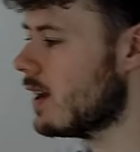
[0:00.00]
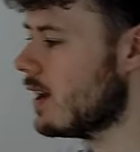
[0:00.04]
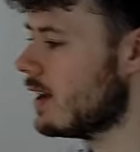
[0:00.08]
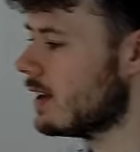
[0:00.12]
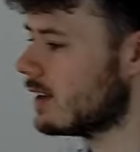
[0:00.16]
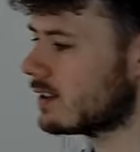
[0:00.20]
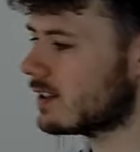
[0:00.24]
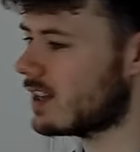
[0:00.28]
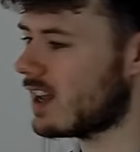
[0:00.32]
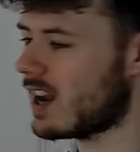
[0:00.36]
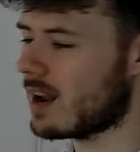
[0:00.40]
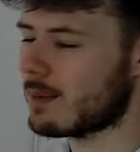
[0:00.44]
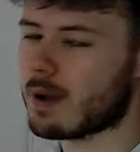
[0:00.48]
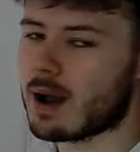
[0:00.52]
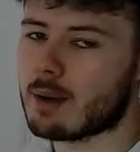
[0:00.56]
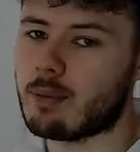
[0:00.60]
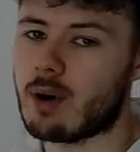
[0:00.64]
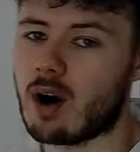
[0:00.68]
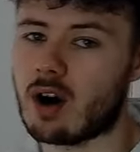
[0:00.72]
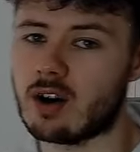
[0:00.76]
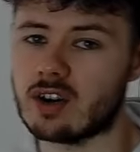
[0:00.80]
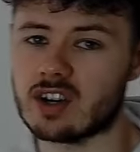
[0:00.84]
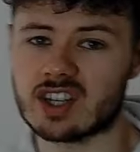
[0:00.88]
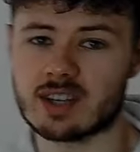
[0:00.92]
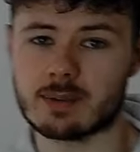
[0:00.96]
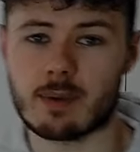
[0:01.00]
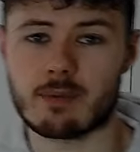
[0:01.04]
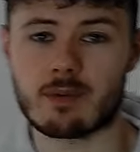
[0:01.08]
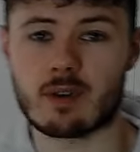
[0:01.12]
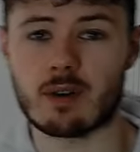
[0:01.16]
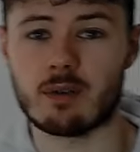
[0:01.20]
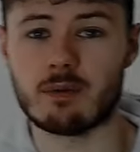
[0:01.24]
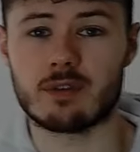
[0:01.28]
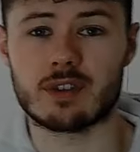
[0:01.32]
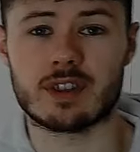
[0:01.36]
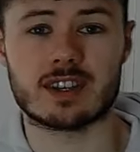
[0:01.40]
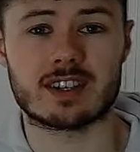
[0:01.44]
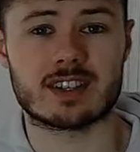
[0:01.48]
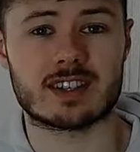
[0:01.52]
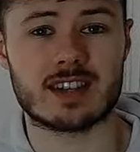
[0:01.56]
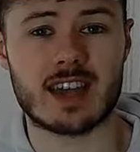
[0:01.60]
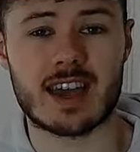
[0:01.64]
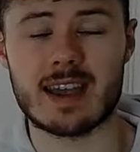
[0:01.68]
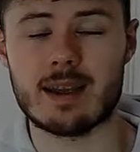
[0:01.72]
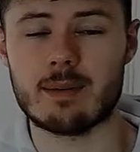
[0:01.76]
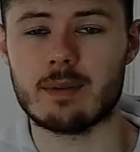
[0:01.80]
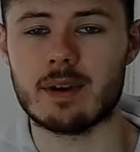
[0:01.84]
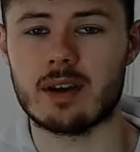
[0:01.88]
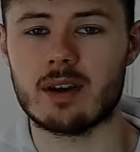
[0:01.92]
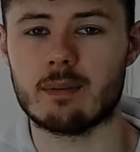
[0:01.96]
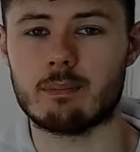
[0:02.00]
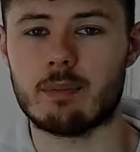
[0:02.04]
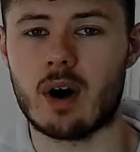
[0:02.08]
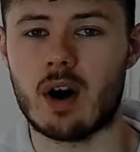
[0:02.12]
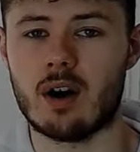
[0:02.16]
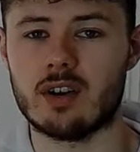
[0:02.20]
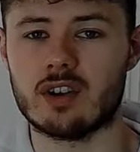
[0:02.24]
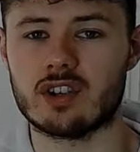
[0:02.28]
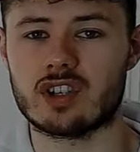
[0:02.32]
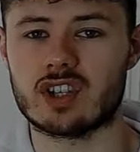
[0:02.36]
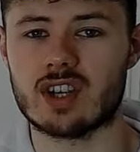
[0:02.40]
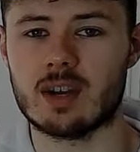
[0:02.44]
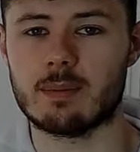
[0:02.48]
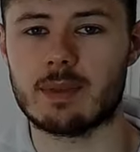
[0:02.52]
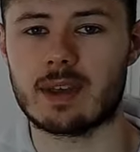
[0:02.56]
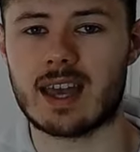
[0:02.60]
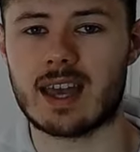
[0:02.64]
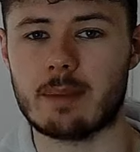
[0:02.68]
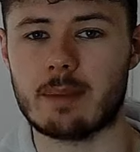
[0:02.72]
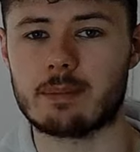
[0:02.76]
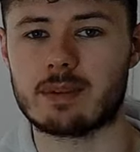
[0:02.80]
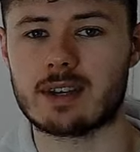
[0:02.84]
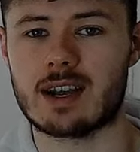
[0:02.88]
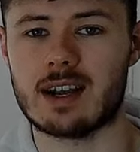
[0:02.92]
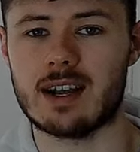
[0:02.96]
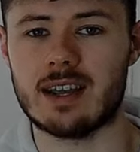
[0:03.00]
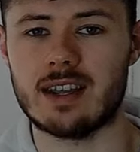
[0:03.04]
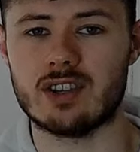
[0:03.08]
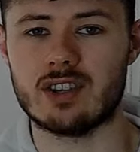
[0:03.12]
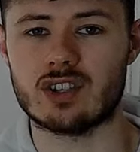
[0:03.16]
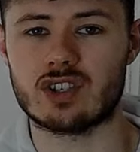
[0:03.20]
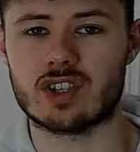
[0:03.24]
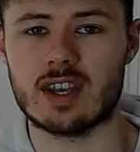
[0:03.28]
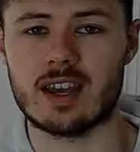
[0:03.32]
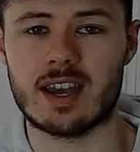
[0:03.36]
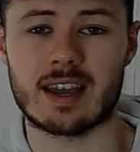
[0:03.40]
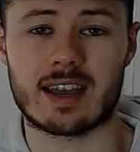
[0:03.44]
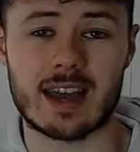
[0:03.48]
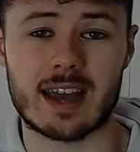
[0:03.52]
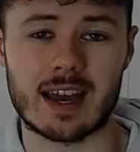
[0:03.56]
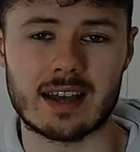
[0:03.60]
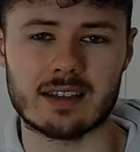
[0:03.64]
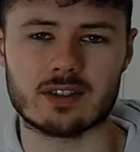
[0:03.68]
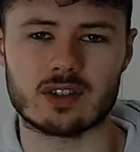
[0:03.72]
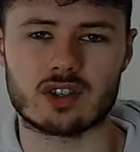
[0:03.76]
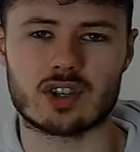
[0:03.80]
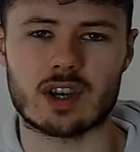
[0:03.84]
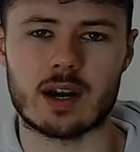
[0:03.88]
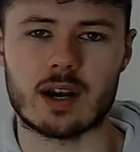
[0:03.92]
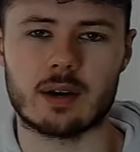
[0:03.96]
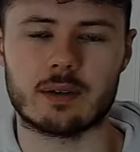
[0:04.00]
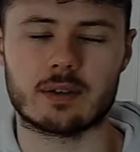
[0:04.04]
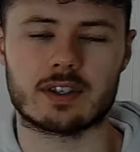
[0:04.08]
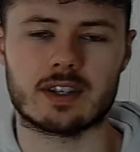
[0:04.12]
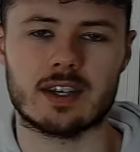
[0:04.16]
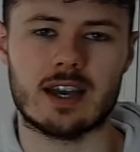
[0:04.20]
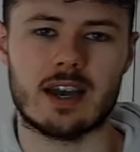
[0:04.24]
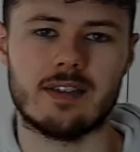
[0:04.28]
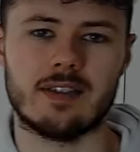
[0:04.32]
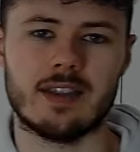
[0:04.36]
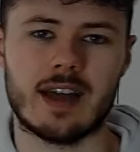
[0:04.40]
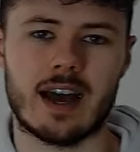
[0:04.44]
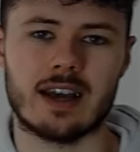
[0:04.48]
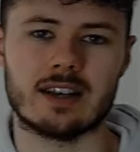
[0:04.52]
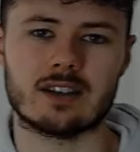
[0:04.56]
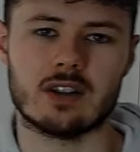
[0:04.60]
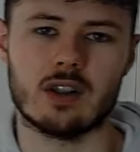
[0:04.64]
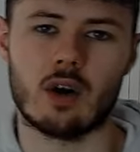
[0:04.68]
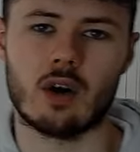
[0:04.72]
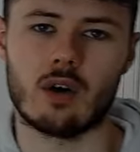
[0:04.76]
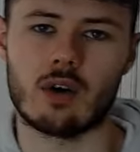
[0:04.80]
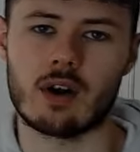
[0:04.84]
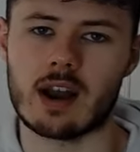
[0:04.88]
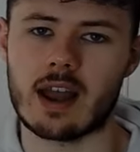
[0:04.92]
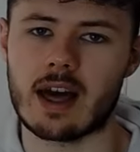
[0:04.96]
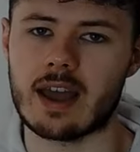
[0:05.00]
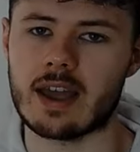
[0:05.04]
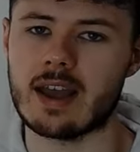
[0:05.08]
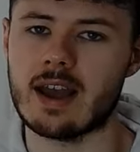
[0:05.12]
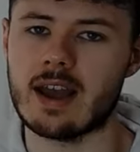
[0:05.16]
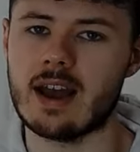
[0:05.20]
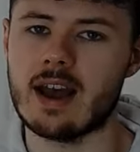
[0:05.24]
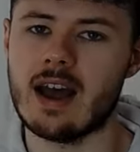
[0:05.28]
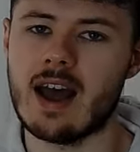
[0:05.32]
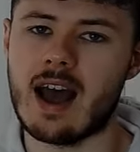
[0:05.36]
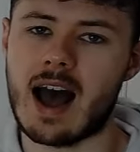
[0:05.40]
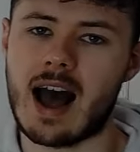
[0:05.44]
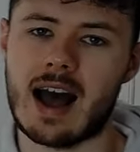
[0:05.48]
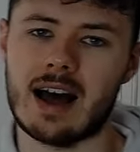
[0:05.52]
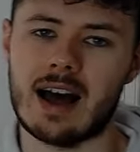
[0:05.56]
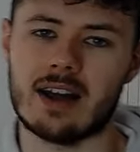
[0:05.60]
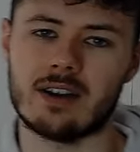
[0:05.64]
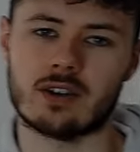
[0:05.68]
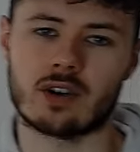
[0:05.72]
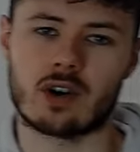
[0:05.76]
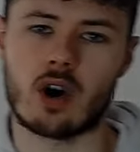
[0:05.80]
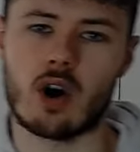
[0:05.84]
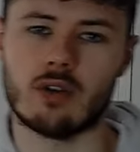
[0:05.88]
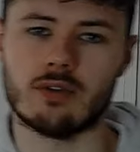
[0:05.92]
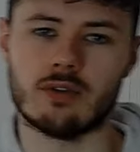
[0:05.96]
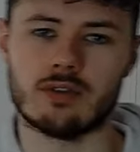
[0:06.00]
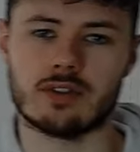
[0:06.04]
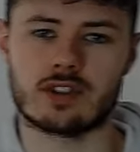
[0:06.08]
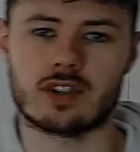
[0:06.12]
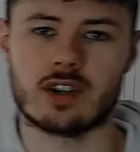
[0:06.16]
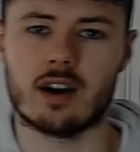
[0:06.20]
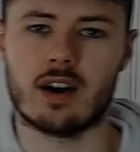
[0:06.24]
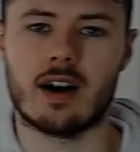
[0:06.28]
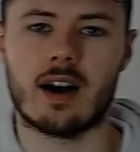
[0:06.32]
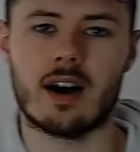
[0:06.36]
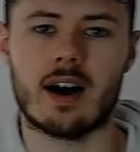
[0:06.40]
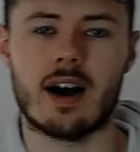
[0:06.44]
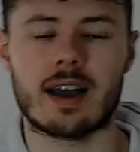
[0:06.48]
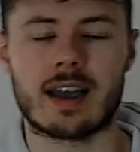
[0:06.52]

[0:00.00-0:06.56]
Centre-back partnership, I've gone for the same partnership that a clean sheet against Chelsea, and that is Longley and Konsa.